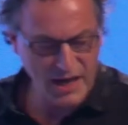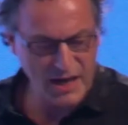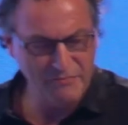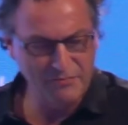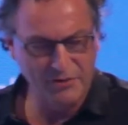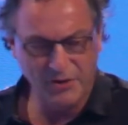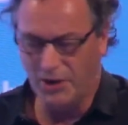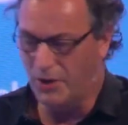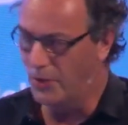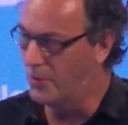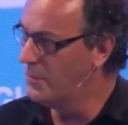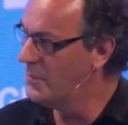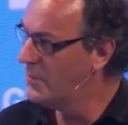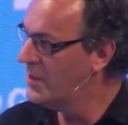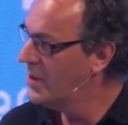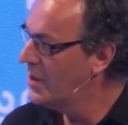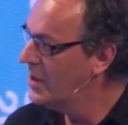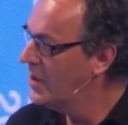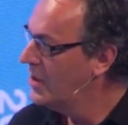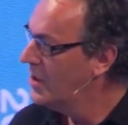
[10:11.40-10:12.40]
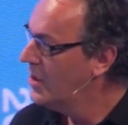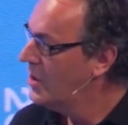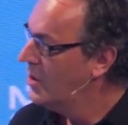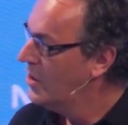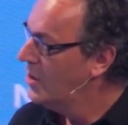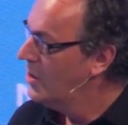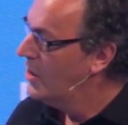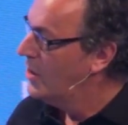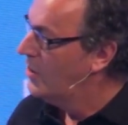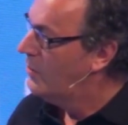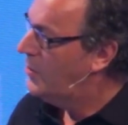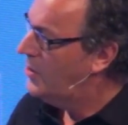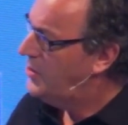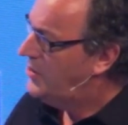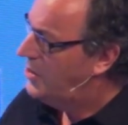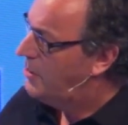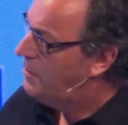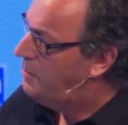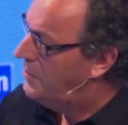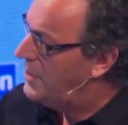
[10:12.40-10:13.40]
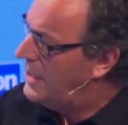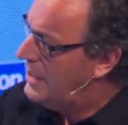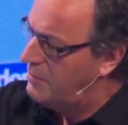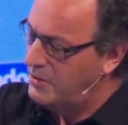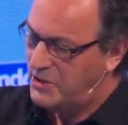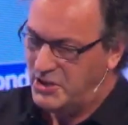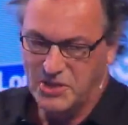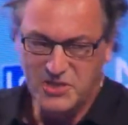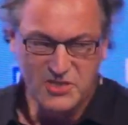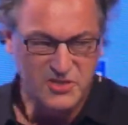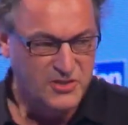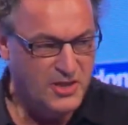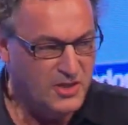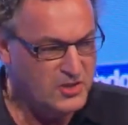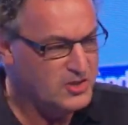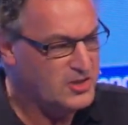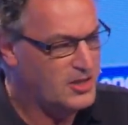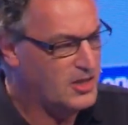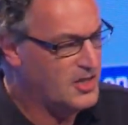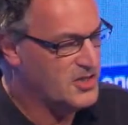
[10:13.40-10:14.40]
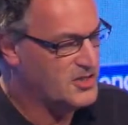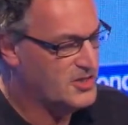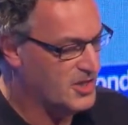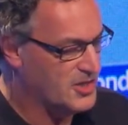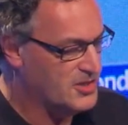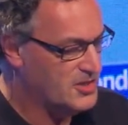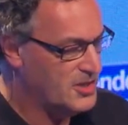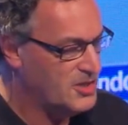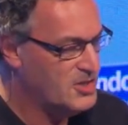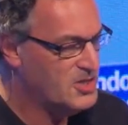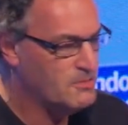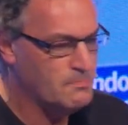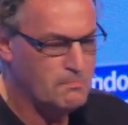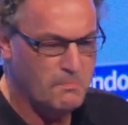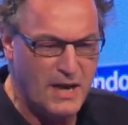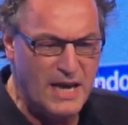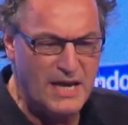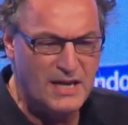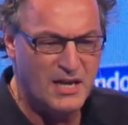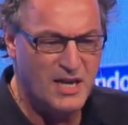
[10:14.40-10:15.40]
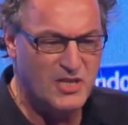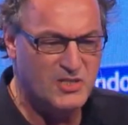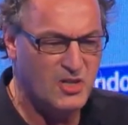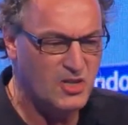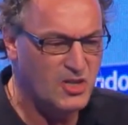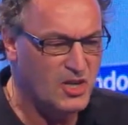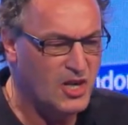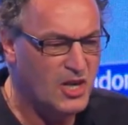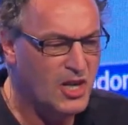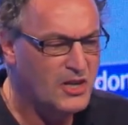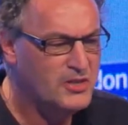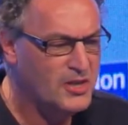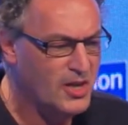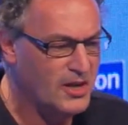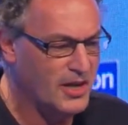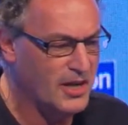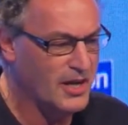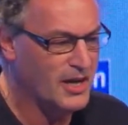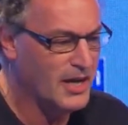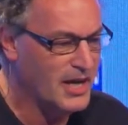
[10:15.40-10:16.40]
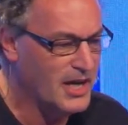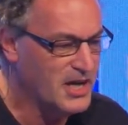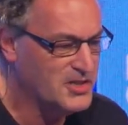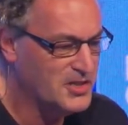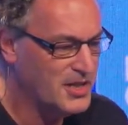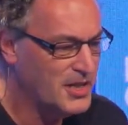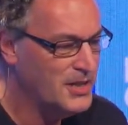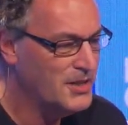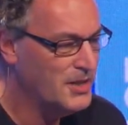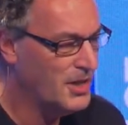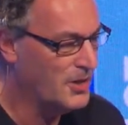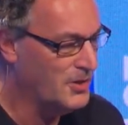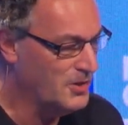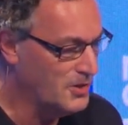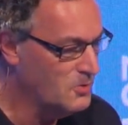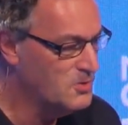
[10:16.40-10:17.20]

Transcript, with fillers: I have for you. Would ubiquitous digital assistants make us utterly lazy and